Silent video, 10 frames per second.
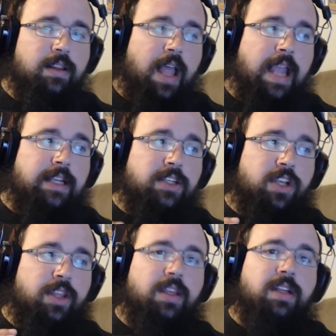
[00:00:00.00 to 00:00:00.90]
like
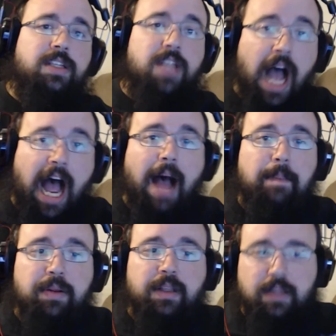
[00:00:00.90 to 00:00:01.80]
to the
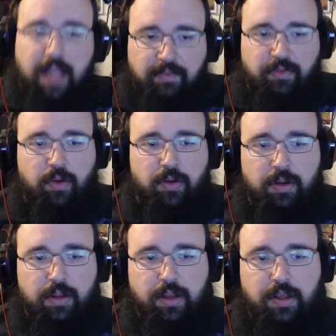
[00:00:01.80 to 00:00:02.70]
top level.
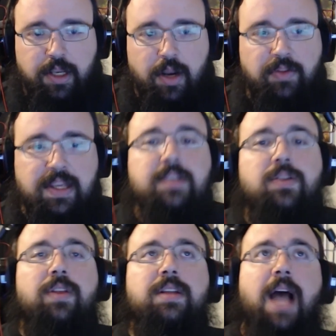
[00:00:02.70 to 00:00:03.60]
These
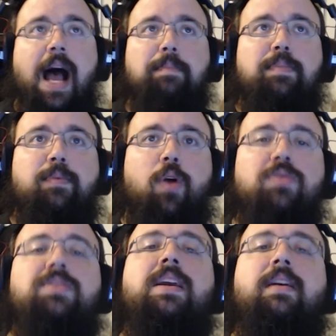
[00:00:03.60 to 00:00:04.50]
are the top
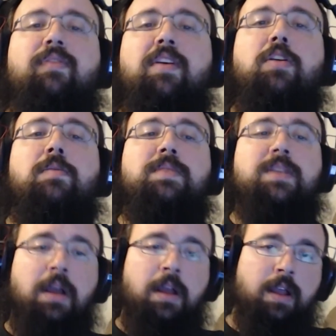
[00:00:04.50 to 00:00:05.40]
grossing
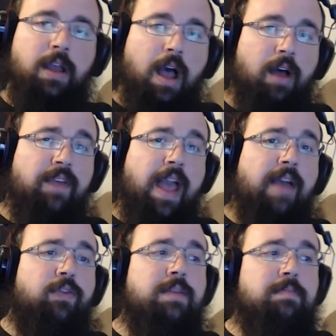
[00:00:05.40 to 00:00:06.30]
films of
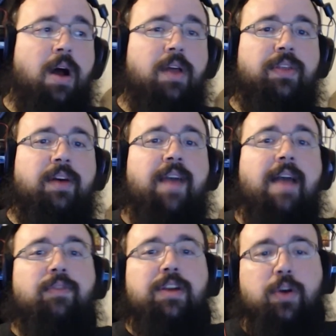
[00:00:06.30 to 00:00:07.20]
every month, of
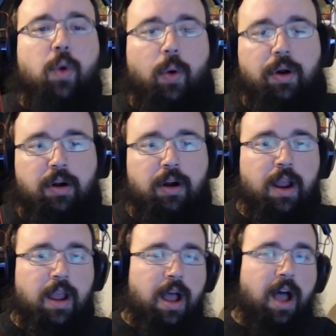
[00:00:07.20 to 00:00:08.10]
every quarter,
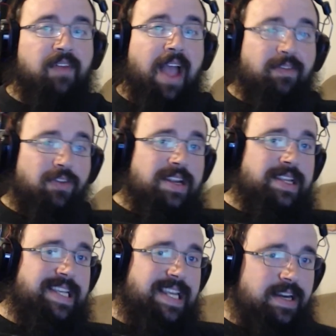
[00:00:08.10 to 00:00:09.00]
of every
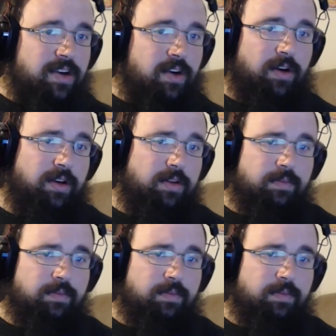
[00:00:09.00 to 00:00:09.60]
year,